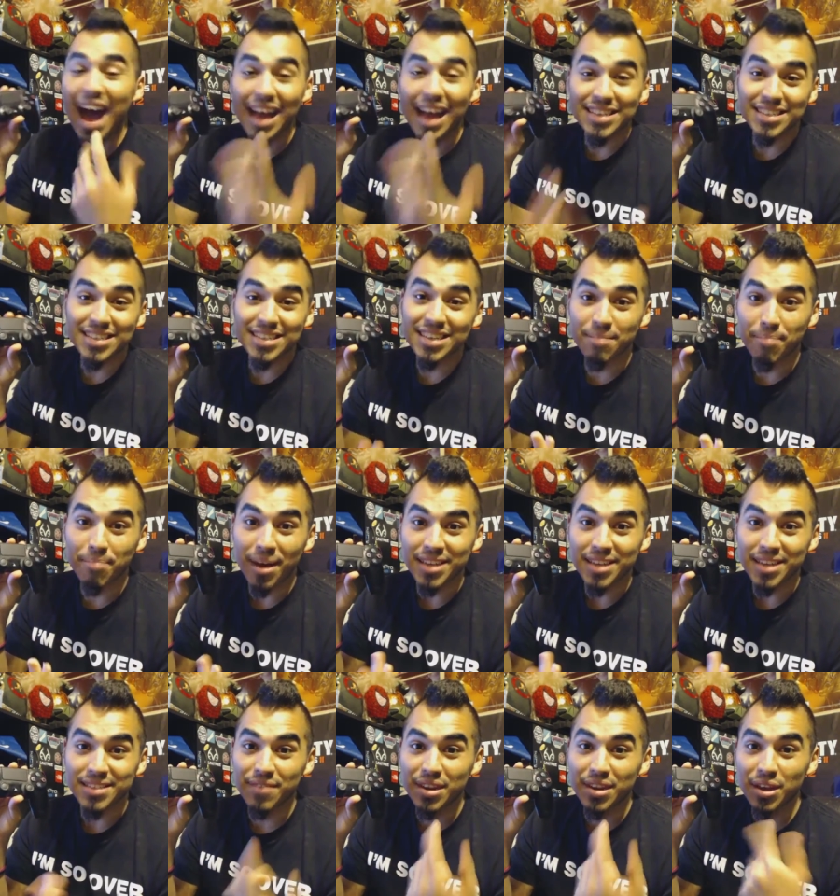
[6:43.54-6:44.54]
I did an
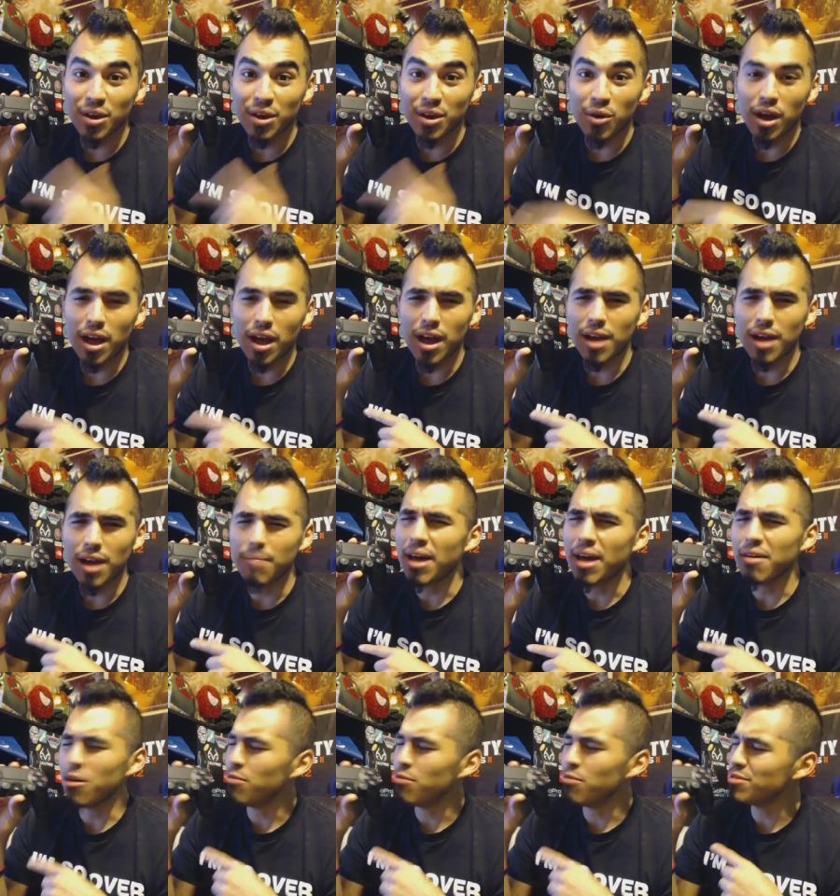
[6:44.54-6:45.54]
unboxing video
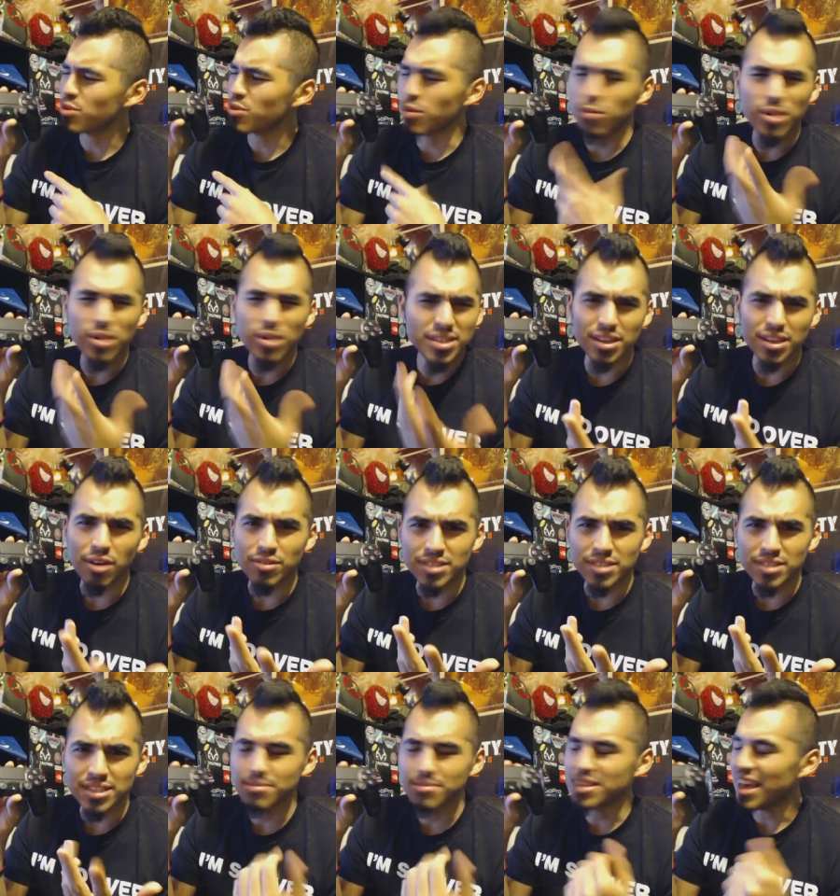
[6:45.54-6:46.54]
about almost three weeks ago, it
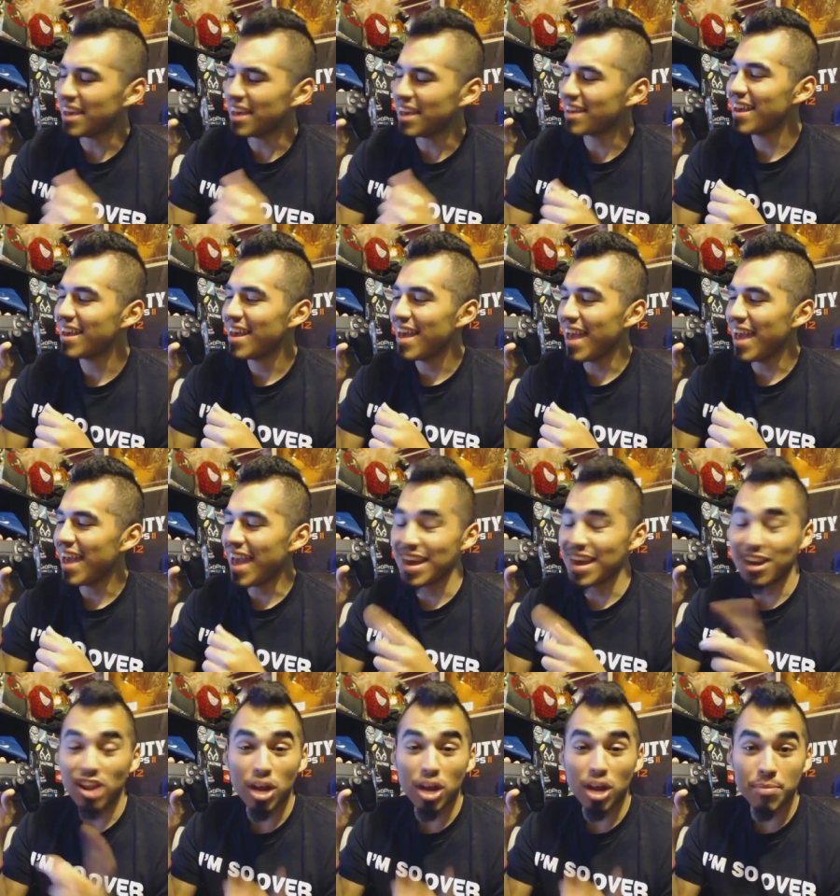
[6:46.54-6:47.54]
seems like,
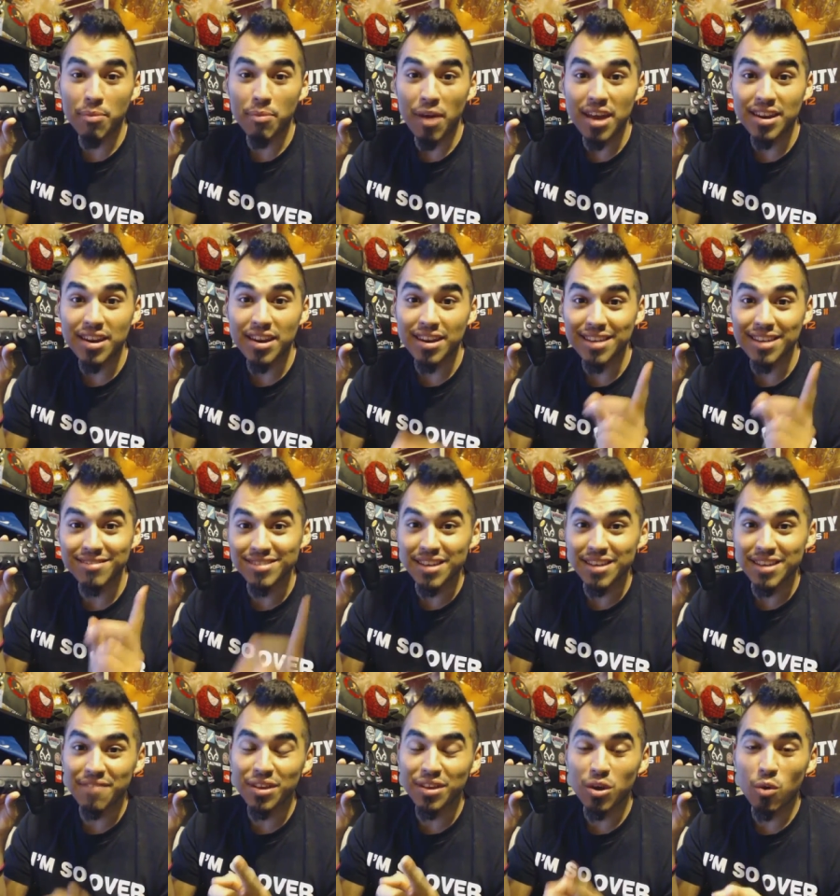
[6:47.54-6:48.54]
and a lot of people hated it.
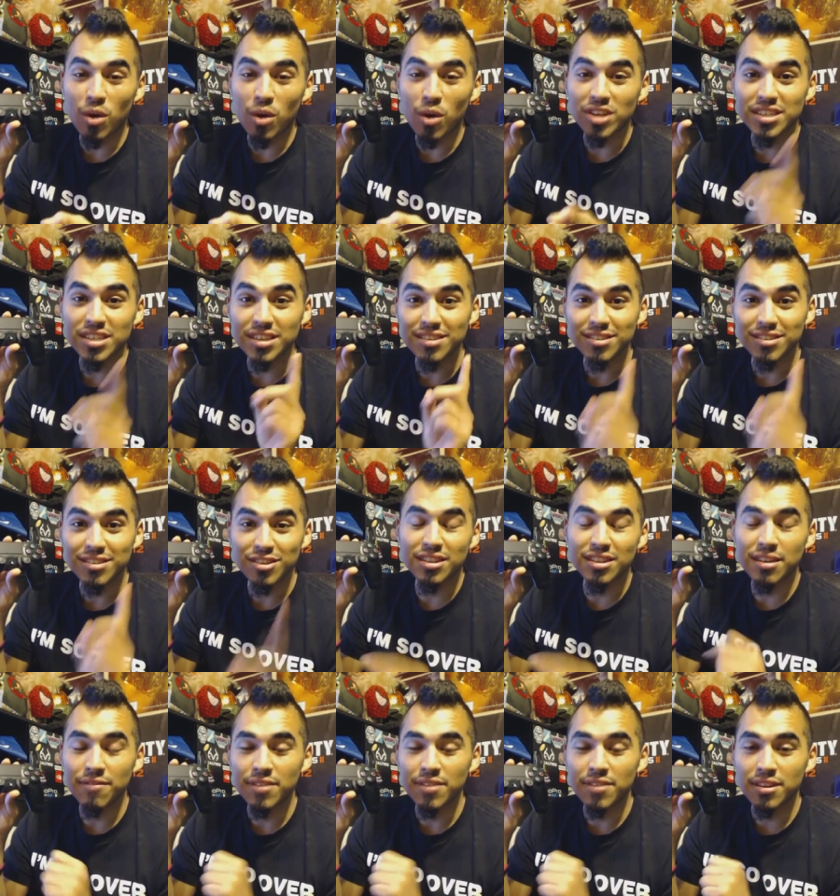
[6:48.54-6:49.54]
Definitely go watch it. You can
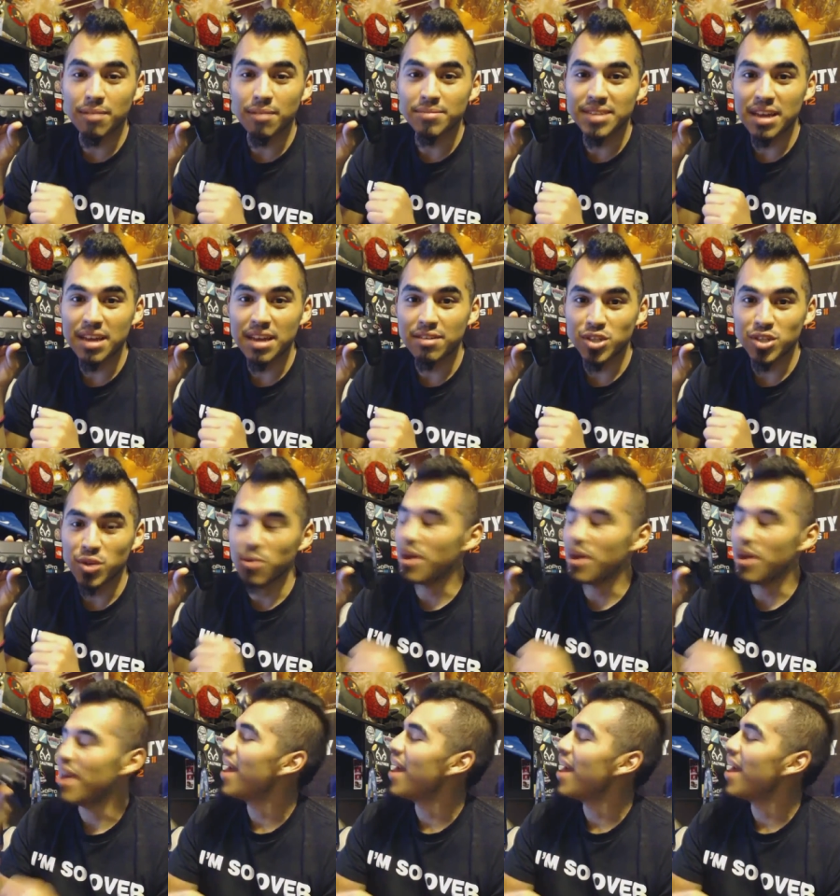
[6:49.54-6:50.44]
give it a thumbs down too.